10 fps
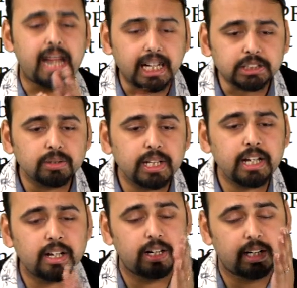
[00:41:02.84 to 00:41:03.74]
actually,
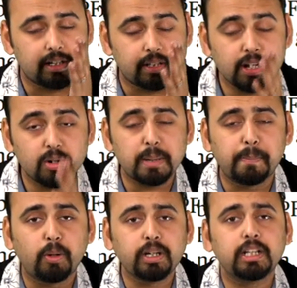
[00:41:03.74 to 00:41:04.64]
you know,
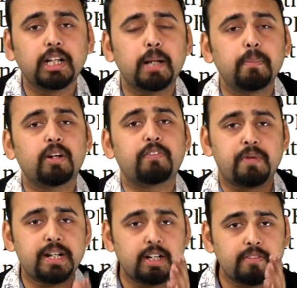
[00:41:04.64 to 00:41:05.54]
reported the number of
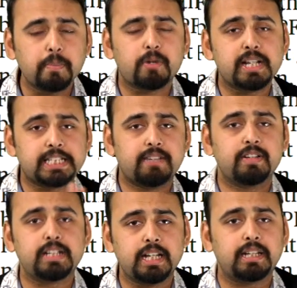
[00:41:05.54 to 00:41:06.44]
November
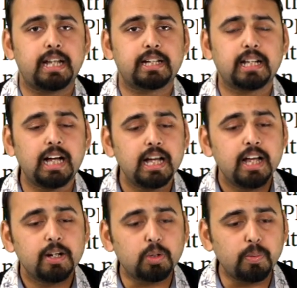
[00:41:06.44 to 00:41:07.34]
2017 data
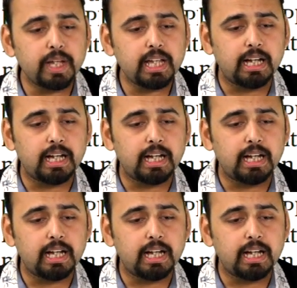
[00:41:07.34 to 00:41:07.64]
to be